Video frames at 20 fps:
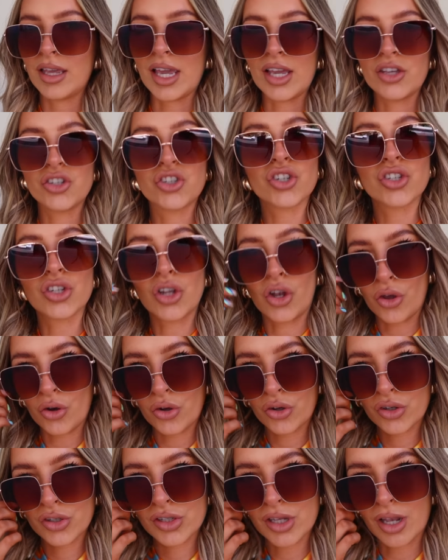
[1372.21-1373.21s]
it just
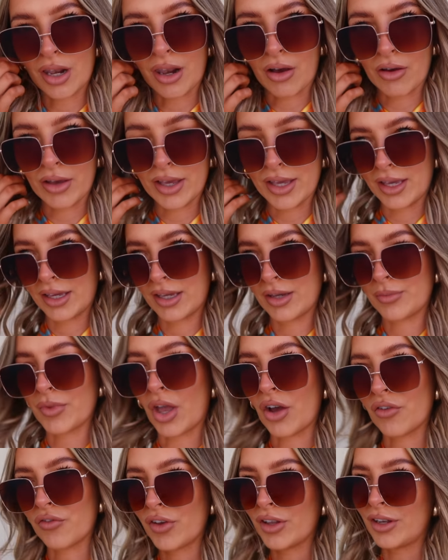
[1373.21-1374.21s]
looks like,
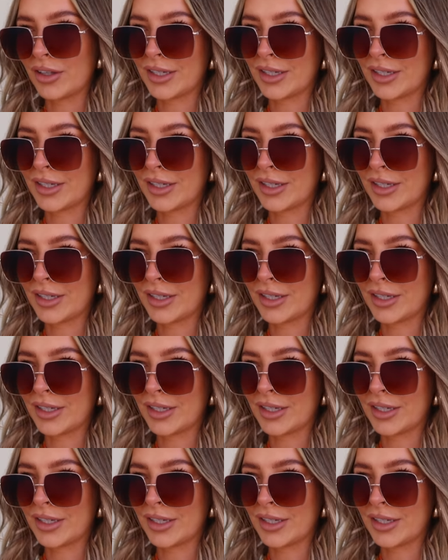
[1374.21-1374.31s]
I feel